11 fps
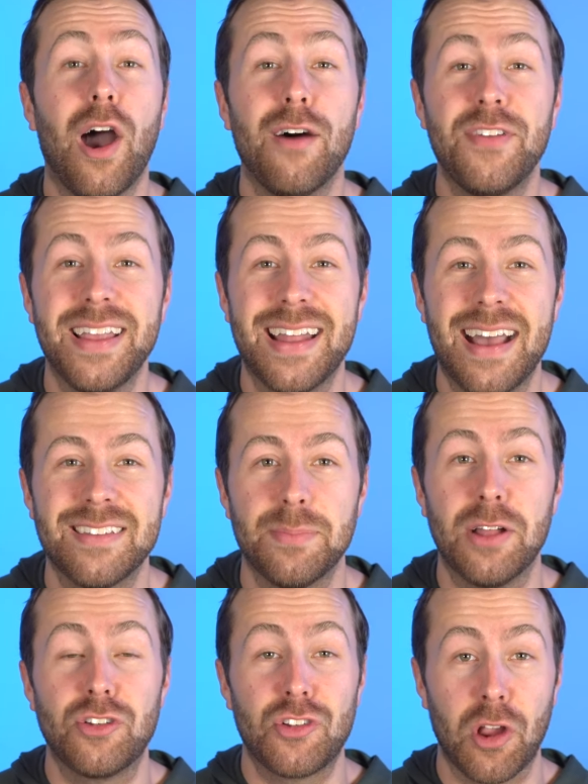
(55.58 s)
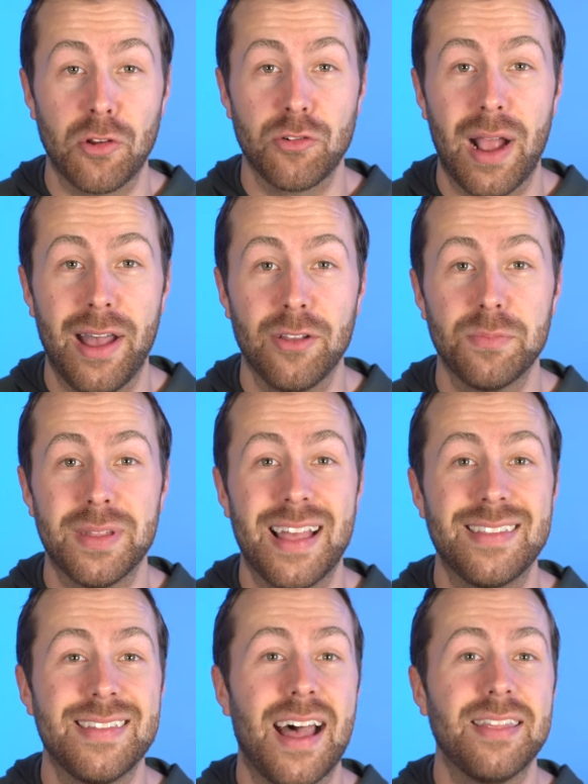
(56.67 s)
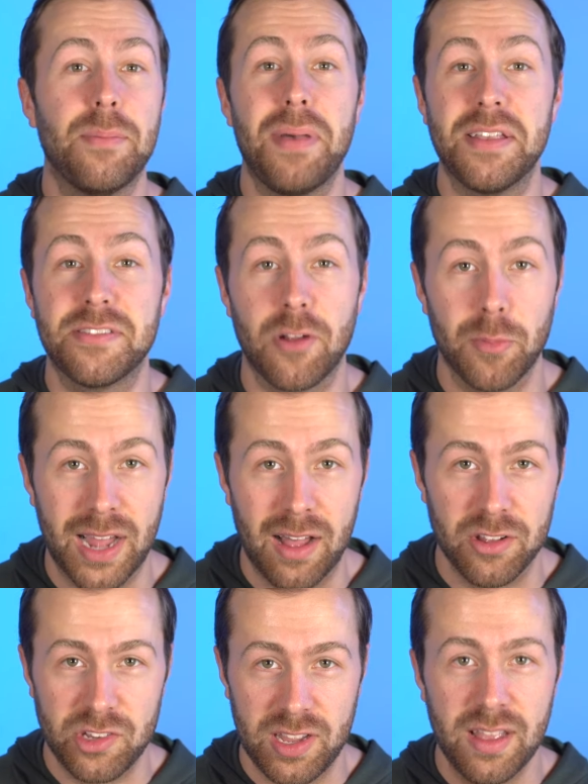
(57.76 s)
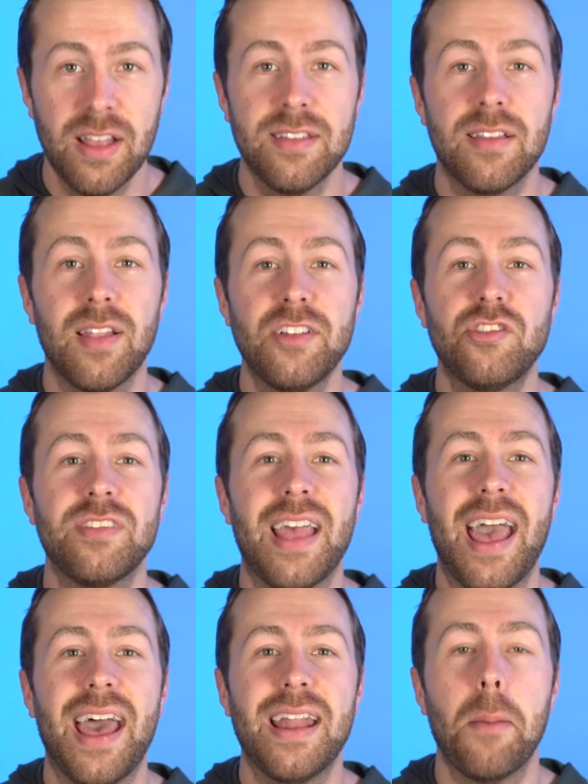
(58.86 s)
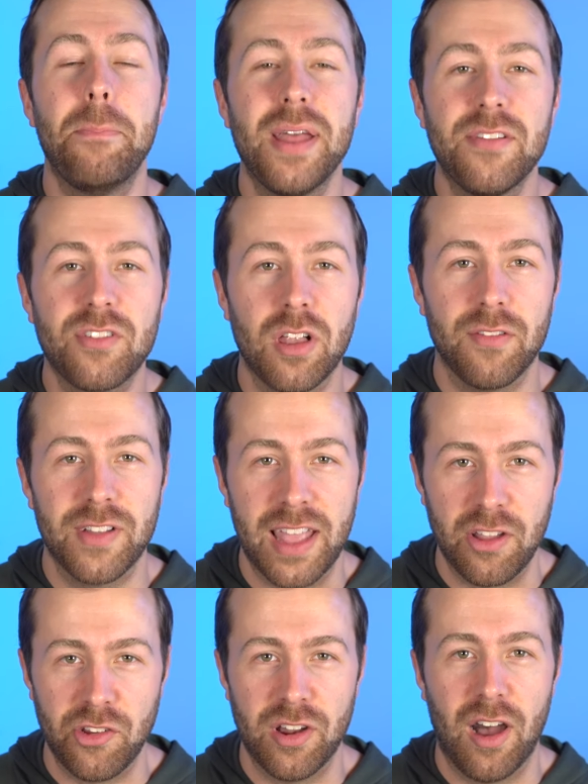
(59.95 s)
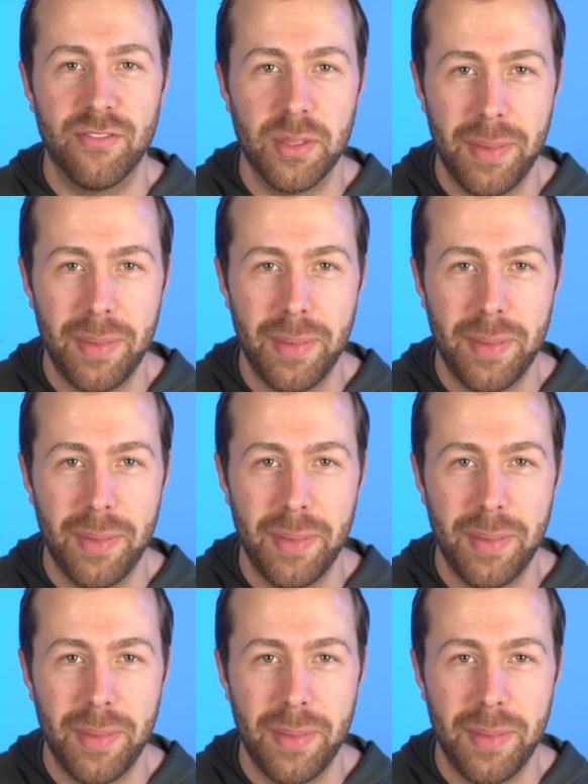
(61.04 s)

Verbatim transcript: often get asked about churn trials, but that's not the best terminology. So let's just add a bit of clarification off the